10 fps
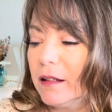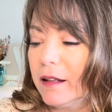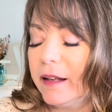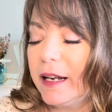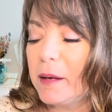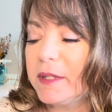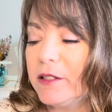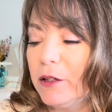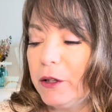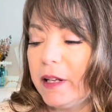and I'm
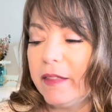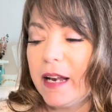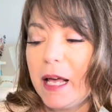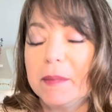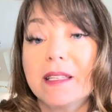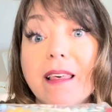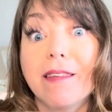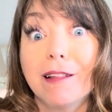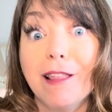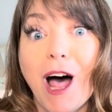still learning the names,
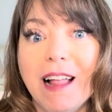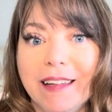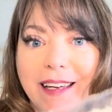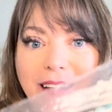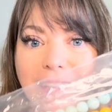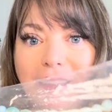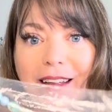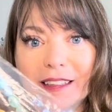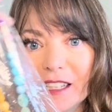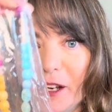the Lolly.
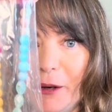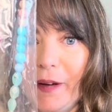And so